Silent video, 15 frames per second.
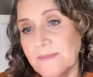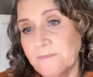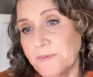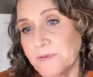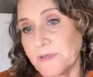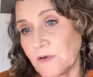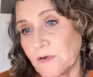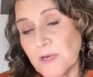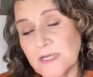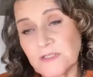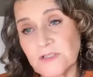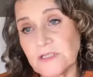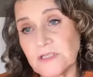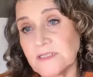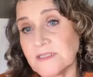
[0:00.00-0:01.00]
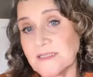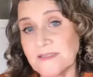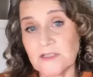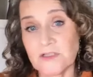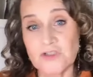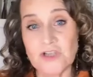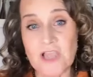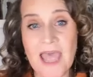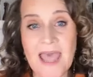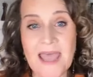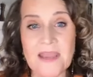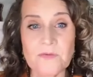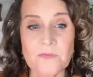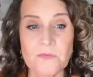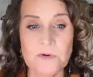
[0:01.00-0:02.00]
put a questions in the
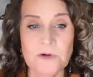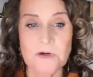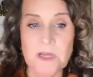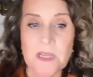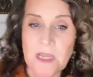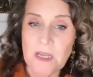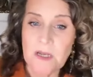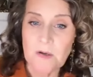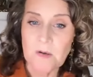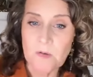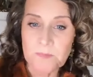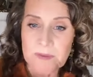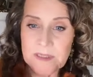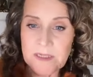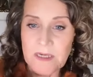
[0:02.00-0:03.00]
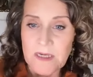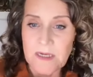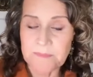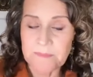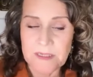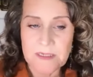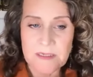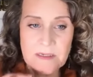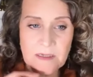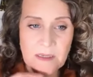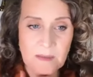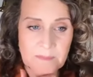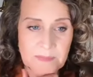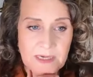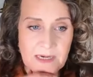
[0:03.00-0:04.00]
chat or open up and
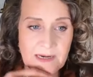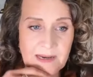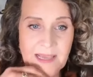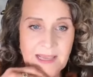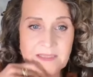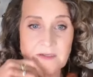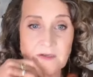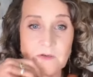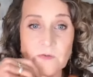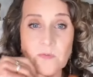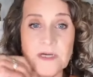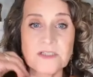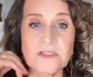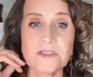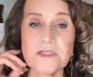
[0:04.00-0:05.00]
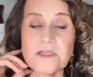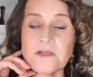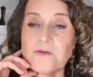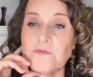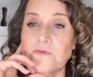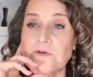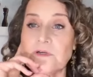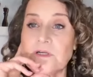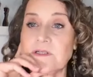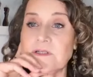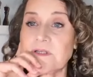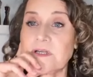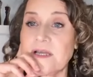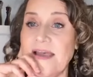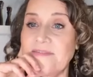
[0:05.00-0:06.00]
come in and ask a question or
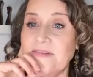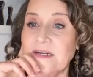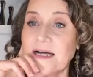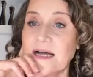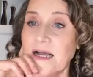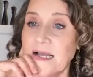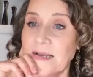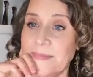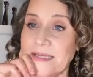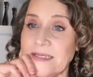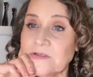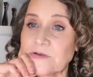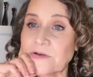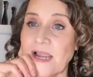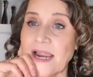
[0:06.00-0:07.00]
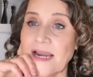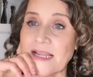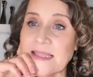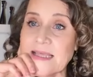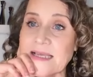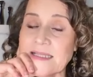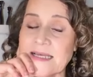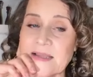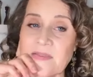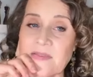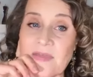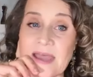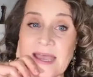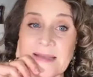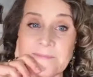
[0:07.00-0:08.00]
have a comment or anything like
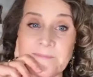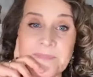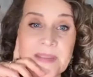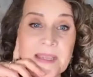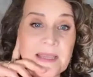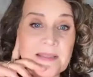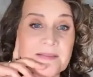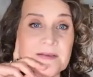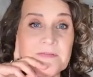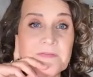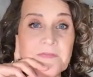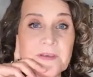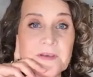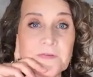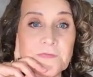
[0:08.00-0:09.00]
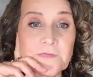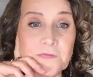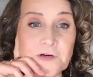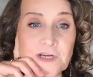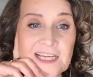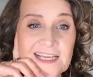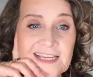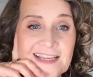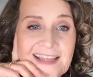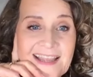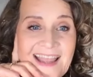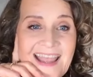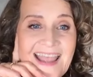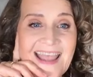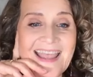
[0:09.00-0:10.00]
that, then feel free.
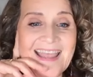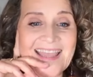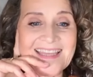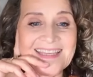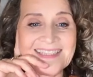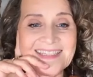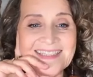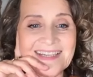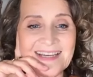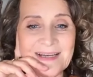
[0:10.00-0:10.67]
And